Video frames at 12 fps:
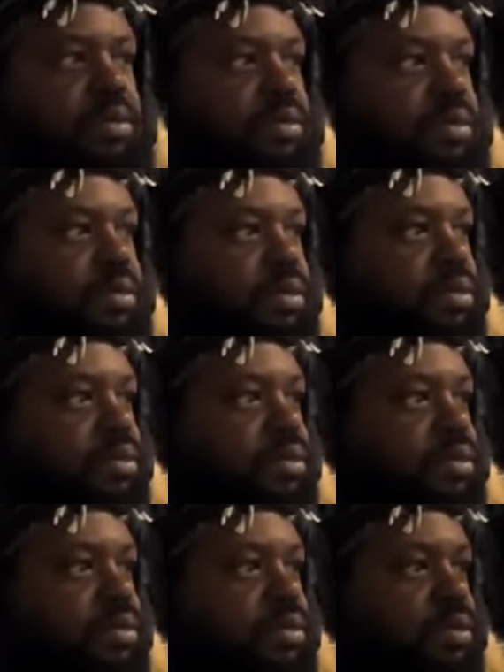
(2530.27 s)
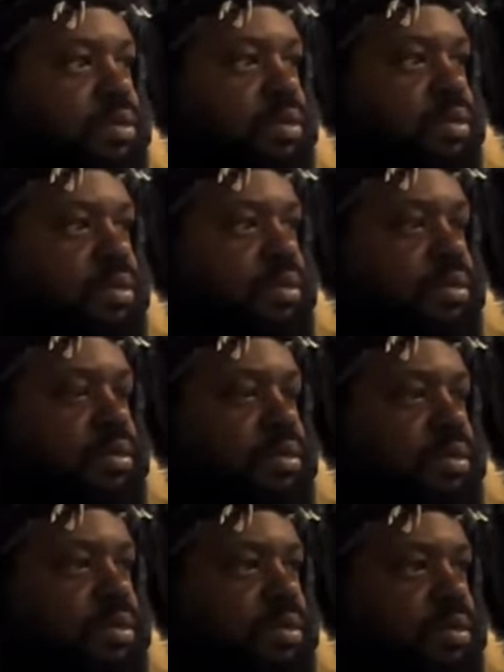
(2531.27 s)

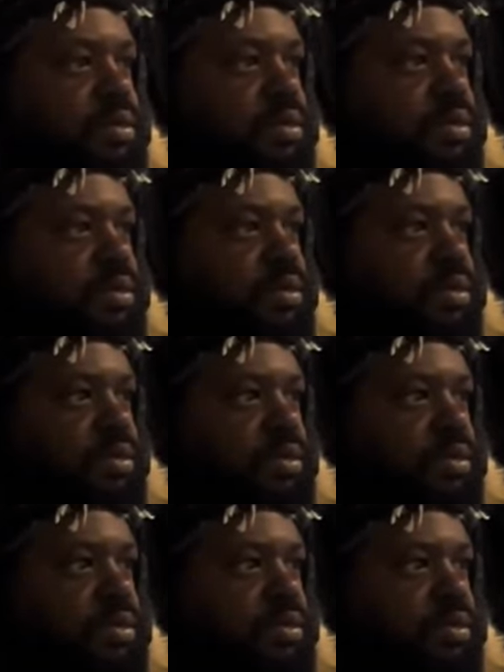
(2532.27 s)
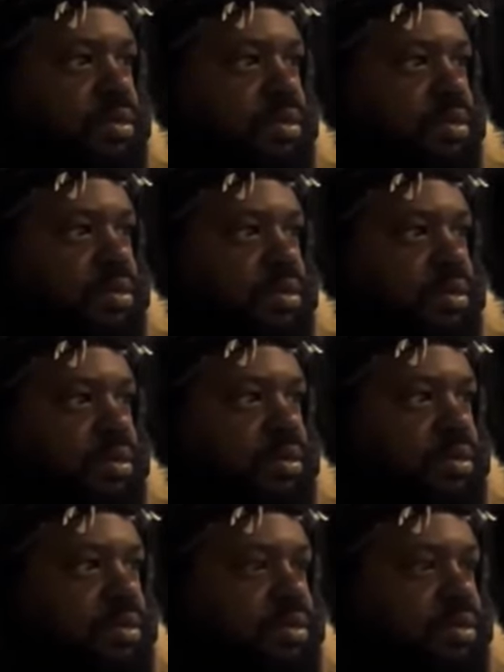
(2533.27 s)
This person isn't speaking.